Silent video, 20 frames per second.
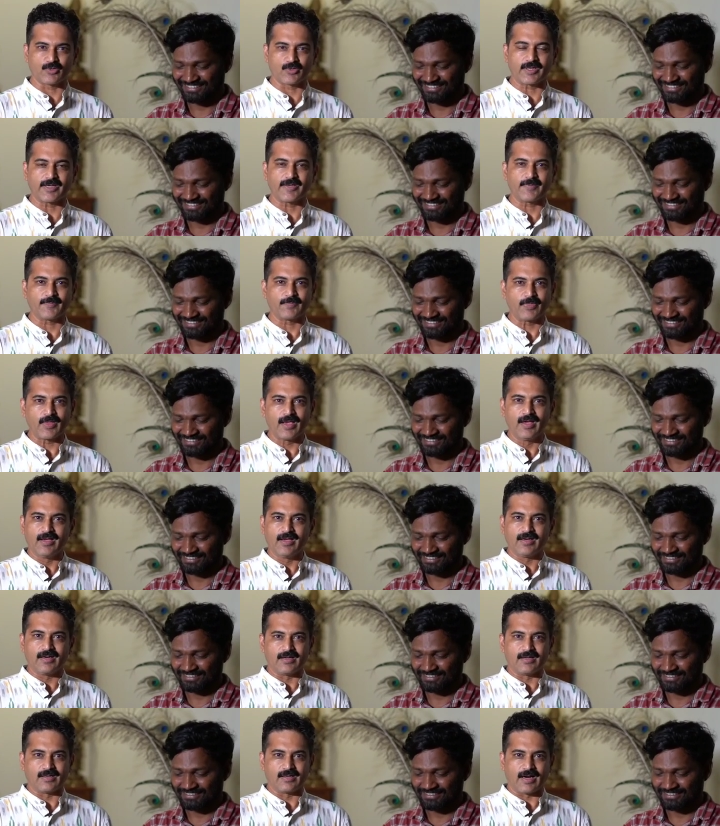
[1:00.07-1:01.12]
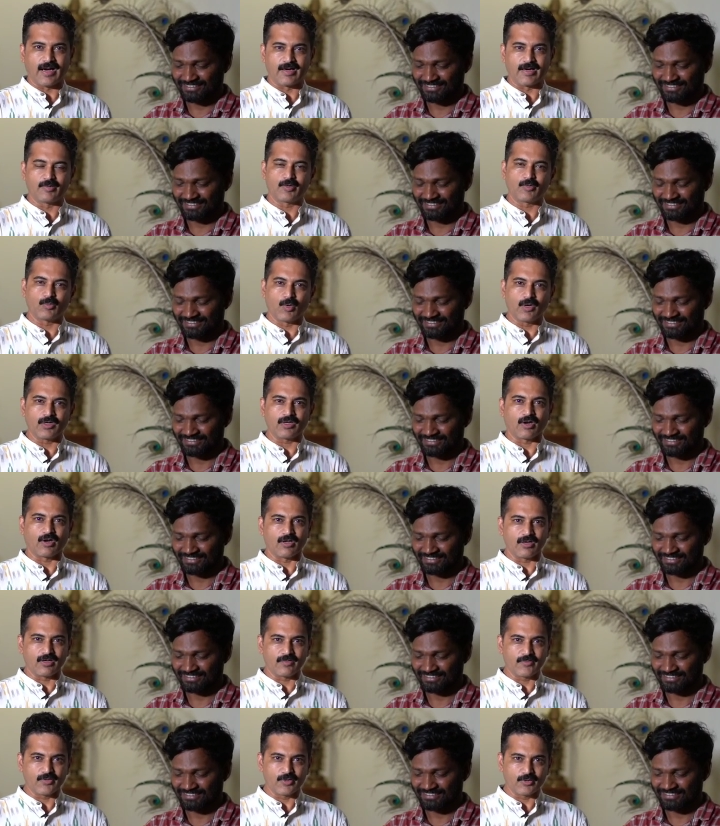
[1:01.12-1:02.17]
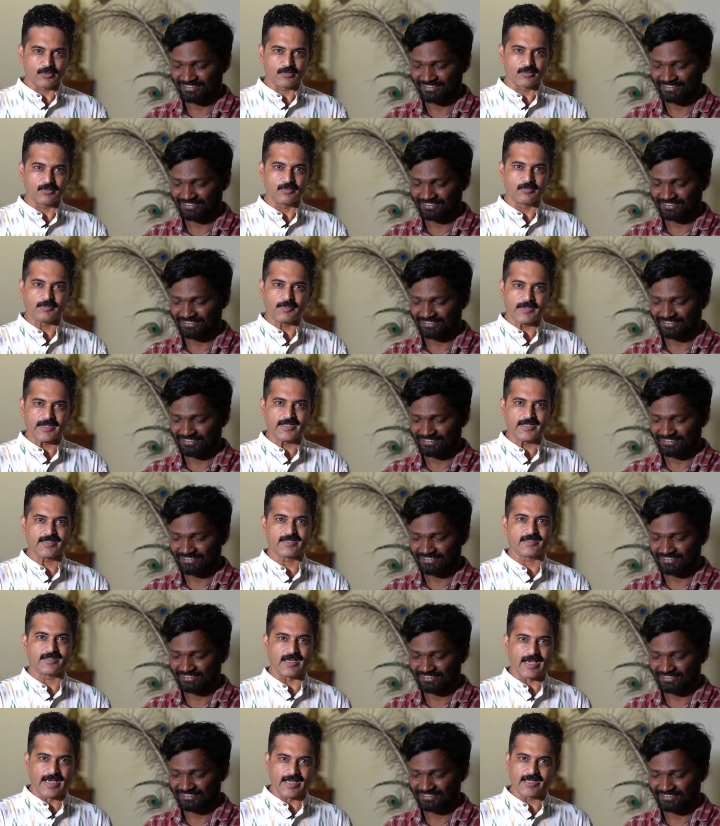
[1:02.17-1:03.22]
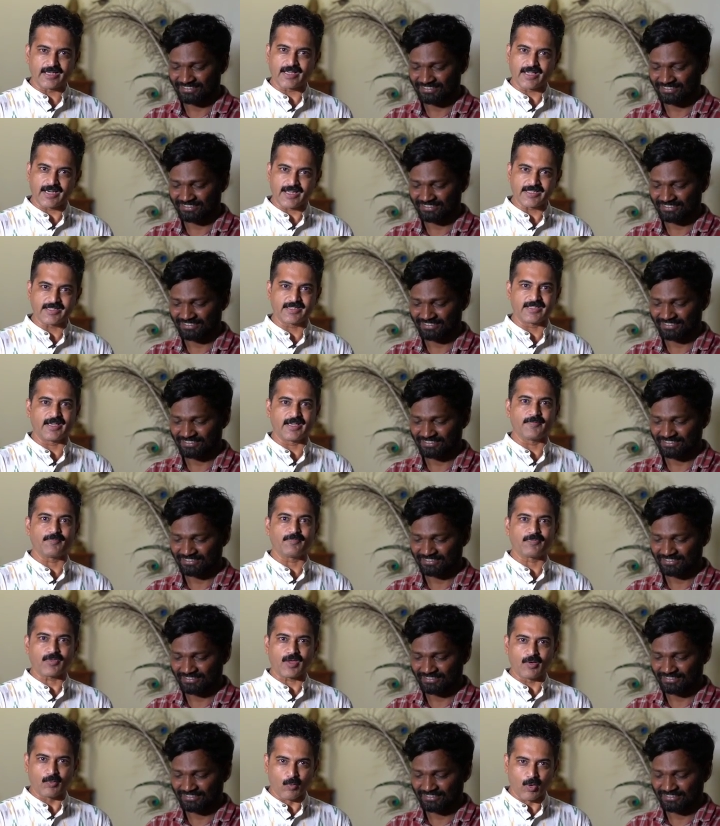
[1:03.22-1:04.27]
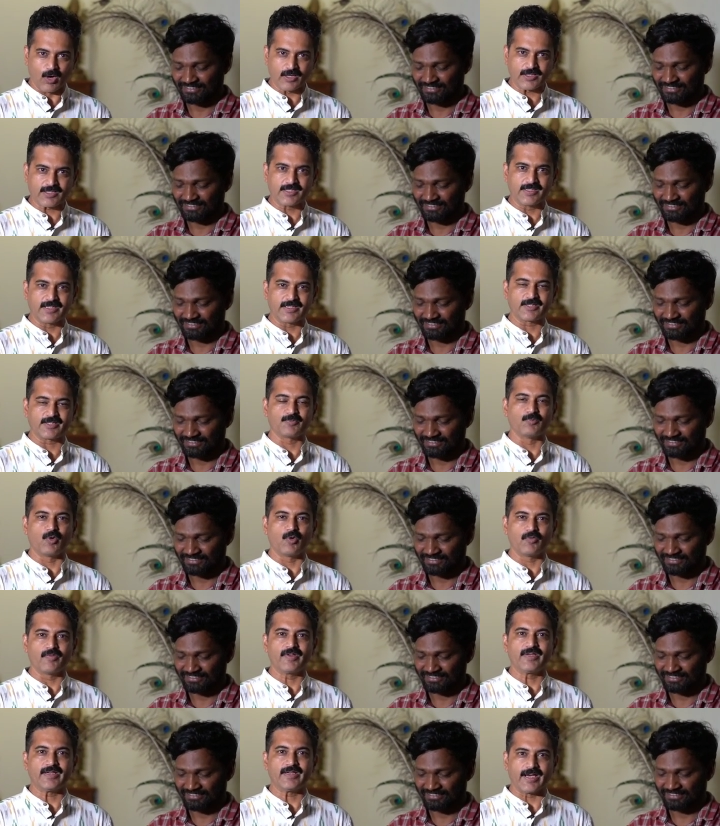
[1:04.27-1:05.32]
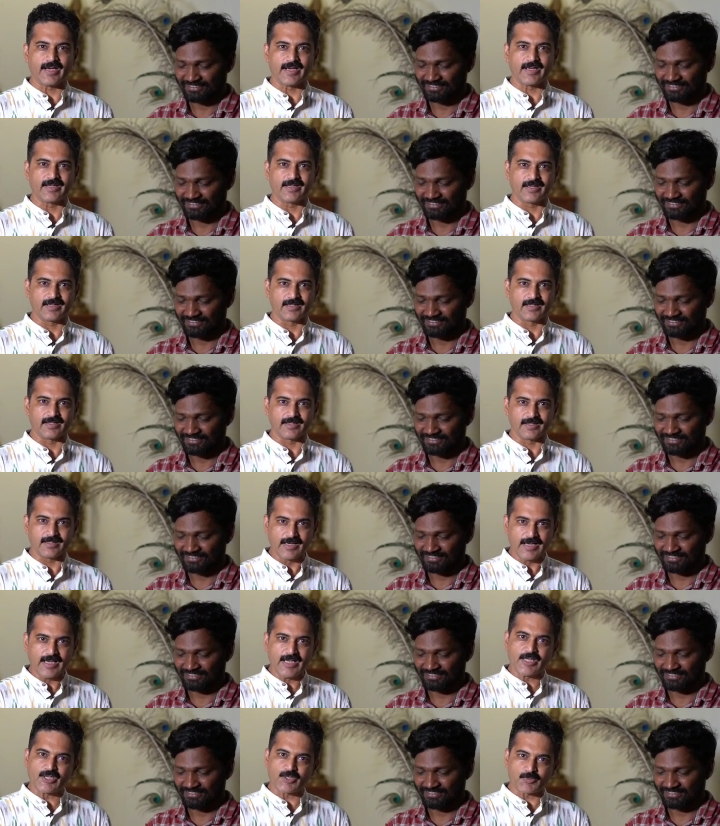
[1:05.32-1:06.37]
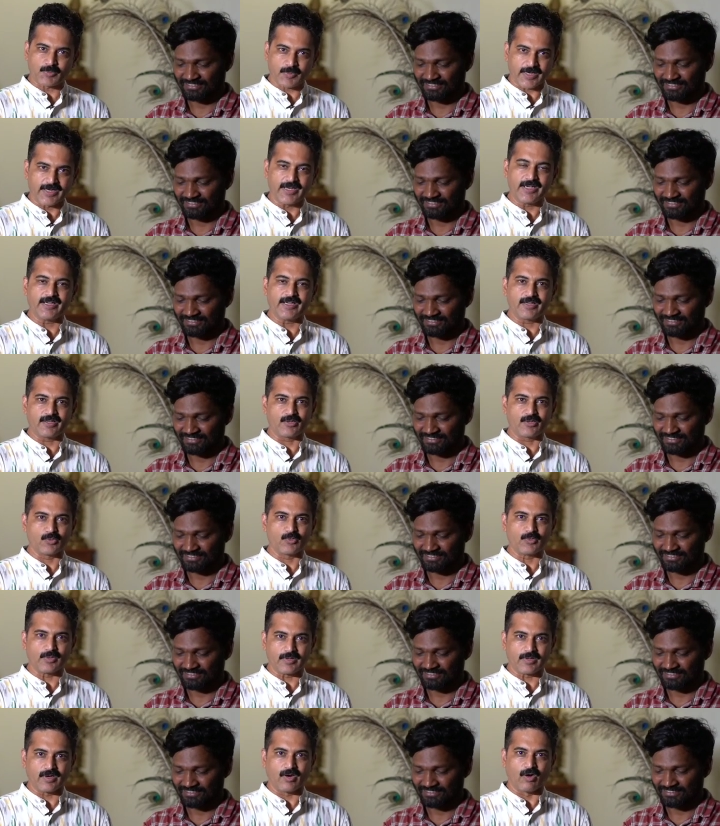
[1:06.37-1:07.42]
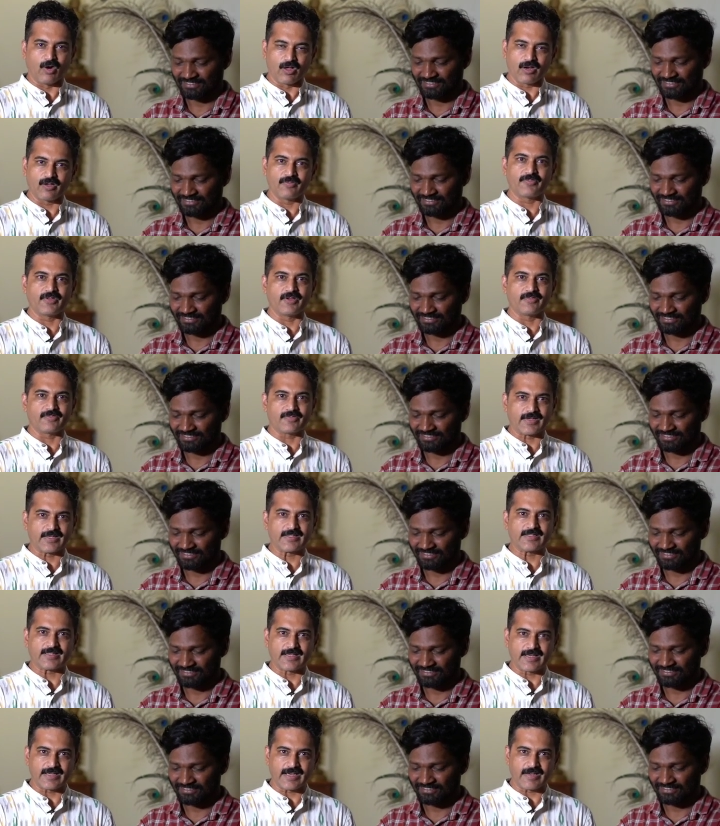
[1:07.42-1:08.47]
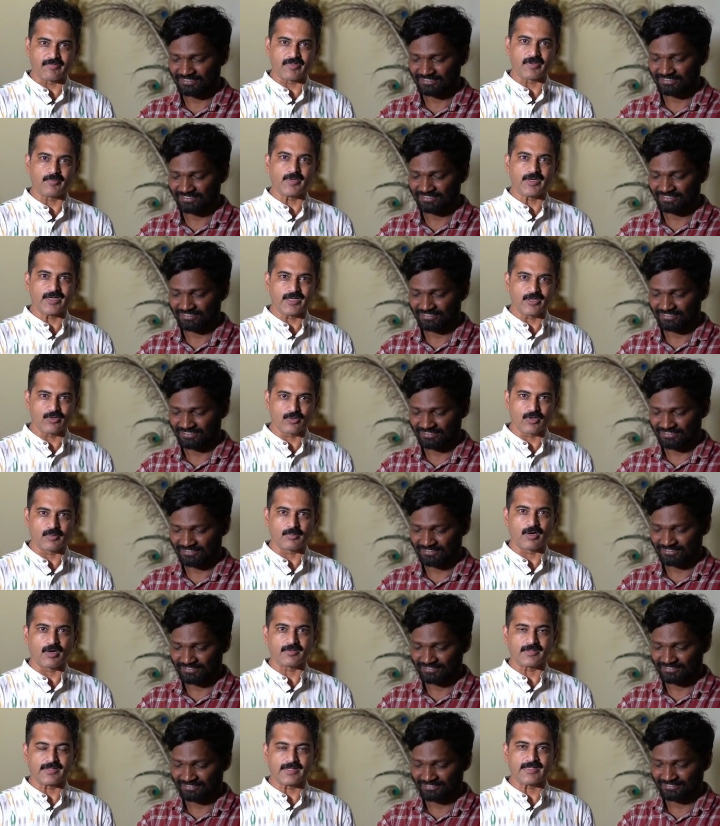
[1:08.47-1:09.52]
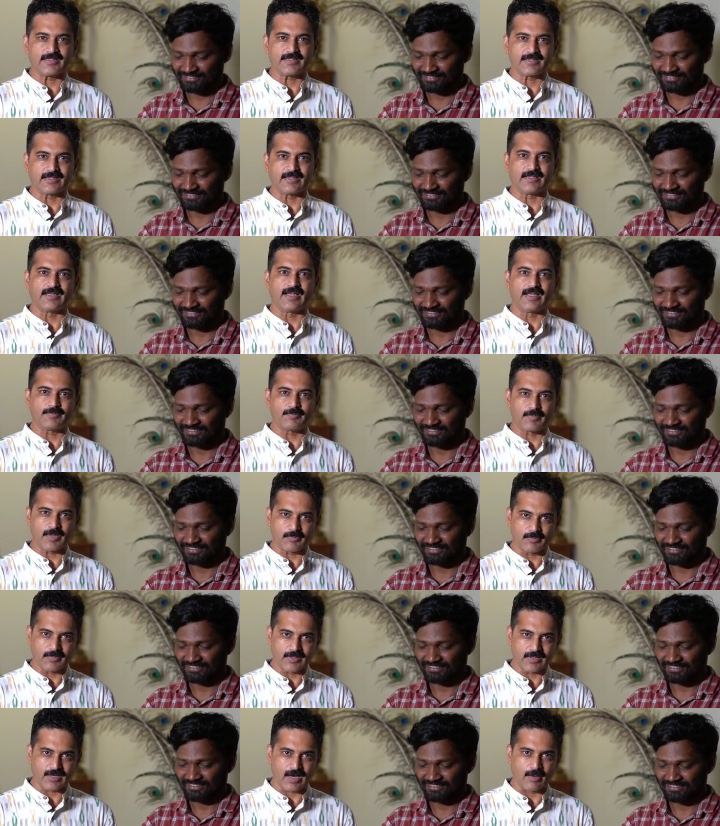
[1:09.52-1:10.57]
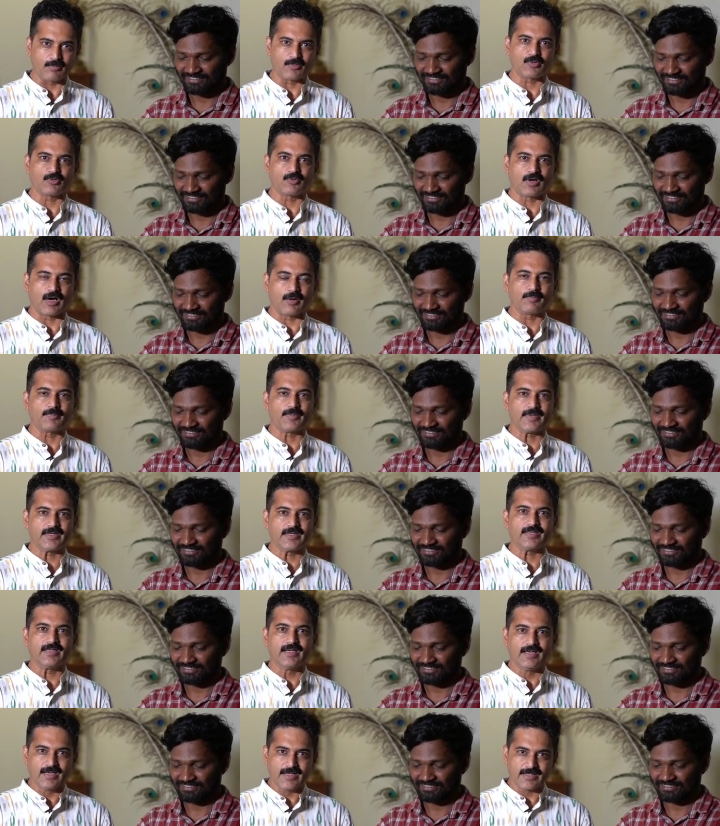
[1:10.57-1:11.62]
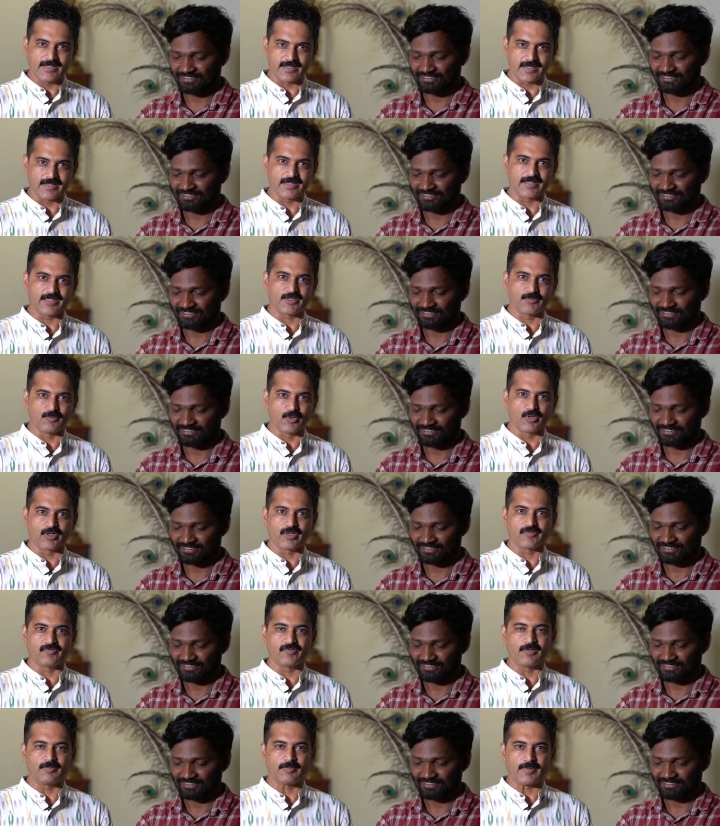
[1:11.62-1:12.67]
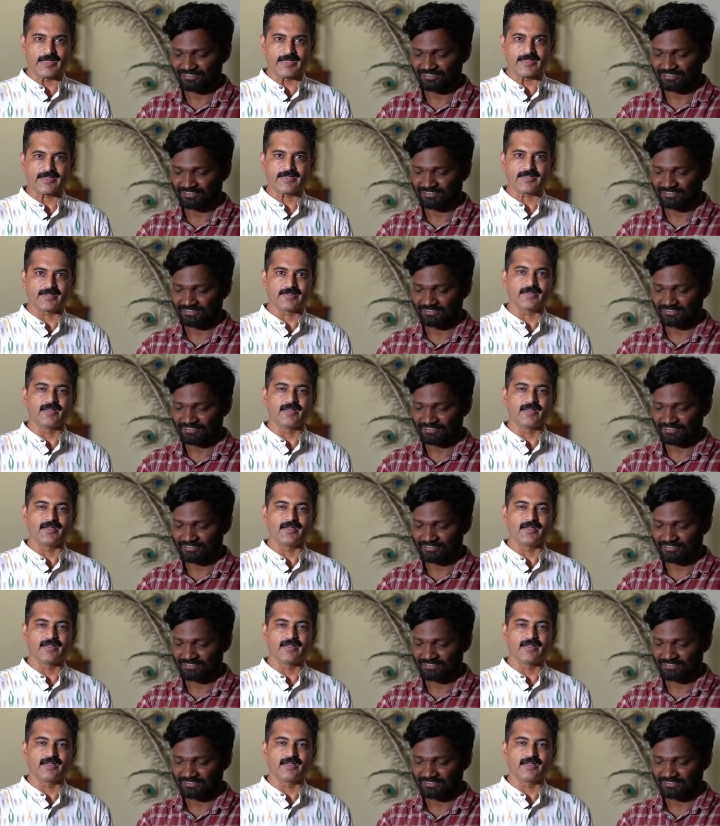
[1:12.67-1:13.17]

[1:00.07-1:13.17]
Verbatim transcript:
Speaker 1: story. I would want all of you to please encourage them, watch this movie and spread it to all of your friends. Let everybody know about this. Let people come to Hampi, see this beautiful place.